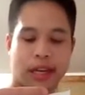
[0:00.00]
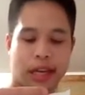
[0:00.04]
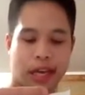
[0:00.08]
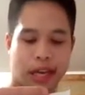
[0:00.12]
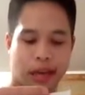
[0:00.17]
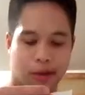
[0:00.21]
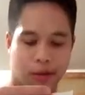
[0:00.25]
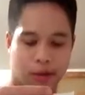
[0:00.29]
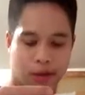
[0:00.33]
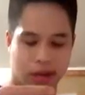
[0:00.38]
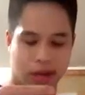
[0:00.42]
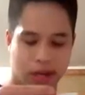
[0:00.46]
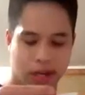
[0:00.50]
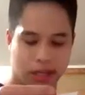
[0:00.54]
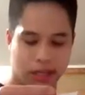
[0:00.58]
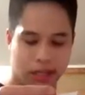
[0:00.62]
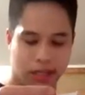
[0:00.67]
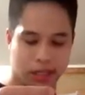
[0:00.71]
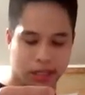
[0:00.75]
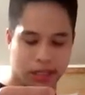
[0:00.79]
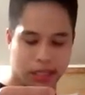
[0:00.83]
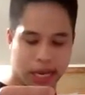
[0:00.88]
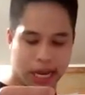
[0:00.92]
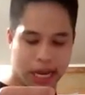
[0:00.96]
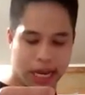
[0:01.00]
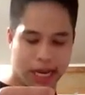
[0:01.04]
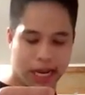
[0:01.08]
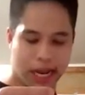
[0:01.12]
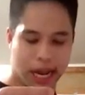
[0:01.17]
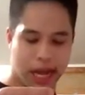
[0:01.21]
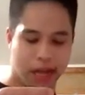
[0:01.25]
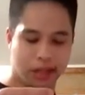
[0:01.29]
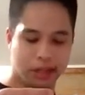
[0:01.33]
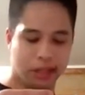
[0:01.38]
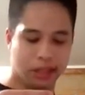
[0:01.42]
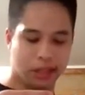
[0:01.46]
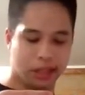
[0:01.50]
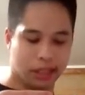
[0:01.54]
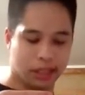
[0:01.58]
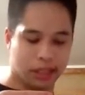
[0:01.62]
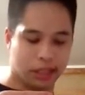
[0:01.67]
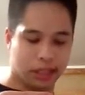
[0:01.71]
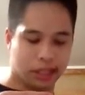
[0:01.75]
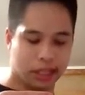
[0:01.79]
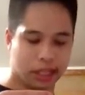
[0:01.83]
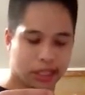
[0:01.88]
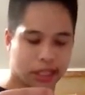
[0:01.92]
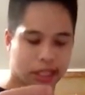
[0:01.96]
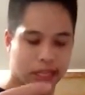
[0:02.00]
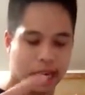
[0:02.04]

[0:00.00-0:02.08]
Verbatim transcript: it was ten dollars and sixty six